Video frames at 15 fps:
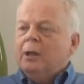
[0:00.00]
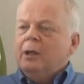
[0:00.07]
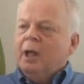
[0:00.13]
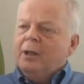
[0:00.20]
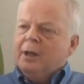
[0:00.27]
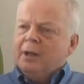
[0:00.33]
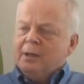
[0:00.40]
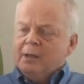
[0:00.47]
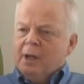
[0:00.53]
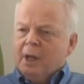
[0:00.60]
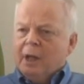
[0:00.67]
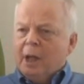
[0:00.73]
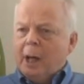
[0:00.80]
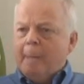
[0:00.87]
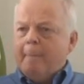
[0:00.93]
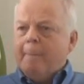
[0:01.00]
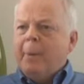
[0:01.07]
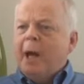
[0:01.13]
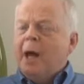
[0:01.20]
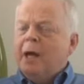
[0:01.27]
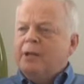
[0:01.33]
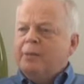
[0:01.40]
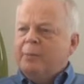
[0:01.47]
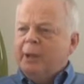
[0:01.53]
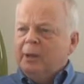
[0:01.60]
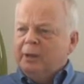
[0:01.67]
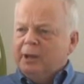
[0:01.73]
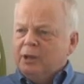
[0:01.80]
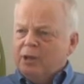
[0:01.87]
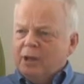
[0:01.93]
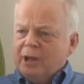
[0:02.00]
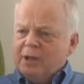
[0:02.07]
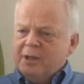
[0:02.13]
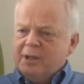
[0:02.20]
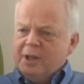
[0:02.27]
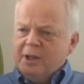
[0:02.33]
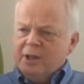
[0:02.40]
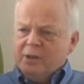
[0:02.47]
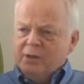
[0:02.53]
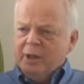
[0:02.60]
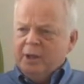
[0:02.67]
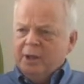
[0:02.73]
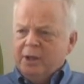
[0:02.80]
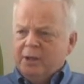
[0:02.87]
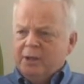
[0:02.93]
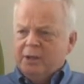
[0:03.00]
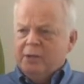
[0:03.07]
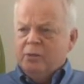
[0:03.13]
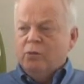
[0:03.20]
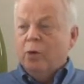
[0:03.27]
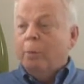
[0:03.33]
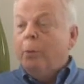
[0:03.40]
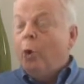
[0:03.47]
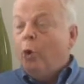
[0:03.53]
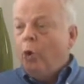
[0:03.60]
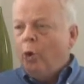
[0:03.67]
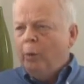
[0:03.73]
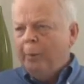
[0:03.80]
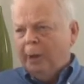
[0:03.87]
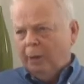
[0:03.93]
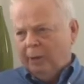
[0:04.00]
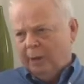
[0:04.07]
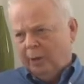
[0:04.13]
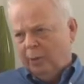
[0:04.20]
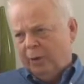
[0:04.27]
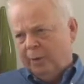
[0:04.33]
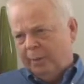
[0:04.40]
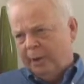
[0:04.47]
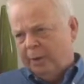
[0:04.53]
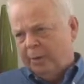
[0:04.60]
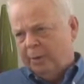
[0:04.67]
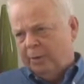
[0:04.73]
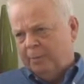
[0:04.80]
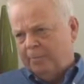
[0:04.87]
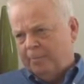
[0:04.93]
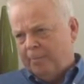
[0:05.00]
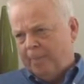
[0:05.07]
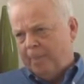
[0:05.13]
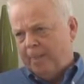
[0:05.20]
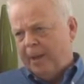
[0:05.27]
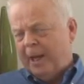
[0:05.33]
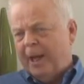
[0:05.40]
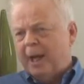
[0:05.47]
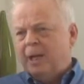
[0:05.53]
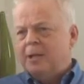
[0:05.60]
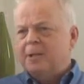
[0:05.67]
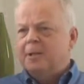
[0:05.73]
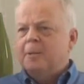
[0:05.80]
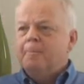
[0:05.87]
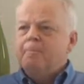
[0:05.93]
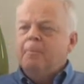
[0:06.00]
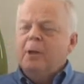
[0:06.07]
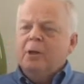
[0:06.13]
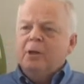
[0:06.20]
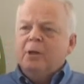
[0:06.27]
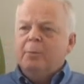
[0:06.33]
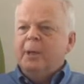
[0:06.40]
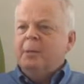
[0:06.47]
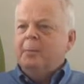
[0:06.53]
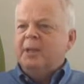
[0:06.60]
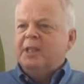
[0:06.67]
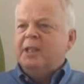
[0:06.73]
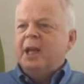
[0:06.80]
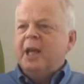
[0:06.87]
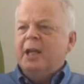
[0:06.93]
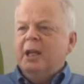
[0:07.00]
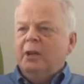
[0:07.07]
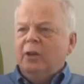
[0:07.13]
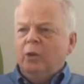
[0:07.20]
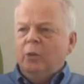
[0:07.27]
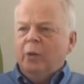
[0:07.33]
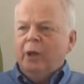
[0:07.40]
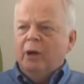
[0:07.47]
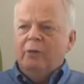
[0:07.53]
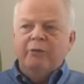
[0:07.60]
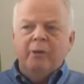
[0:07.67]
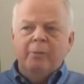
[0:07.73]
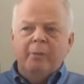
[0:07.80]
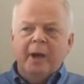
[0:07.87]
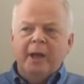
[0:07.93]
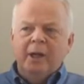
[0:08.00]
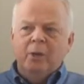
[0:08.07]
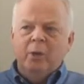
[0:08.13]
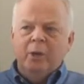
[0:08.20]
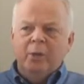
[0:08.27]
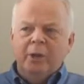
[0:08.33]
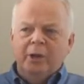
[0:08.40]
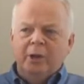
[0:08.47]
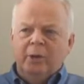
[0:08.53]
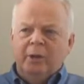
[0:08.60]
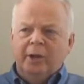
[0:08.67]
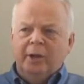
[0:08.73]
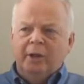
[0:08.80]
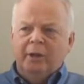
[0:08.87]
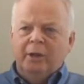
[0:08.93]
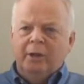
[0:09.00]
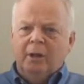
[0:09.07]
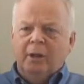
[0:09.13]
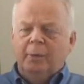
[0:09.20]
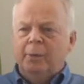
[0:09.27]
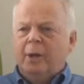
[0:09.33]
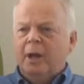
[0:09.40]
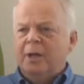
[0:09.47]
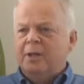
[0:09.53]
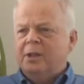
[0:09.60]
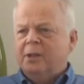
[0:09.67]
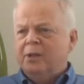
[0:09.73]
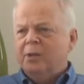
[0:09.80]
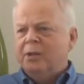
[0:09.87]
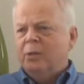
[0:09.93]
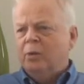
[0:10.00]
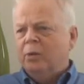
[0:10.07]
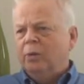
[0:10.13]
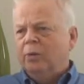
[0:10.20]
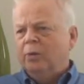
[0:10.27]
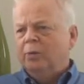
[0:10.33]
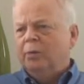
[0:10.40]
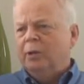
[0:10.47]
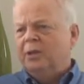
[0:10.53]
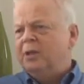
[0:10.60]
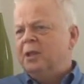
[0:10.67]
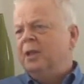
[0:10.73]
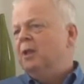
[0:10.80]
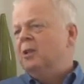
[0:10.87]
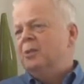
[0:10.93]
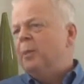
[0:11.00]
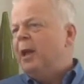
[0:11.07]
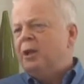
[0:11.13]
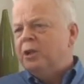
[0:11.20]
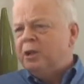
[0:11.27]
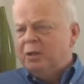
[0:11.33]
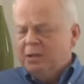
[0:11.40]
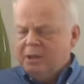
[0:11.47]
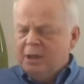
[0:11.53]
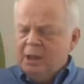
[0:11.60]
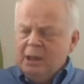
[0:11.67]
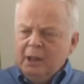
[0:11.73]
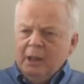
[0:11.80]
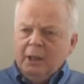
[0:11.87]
The other part of building trust is rapport building with people, and the big mistake that we often make when we're doing appraisals or listing inspections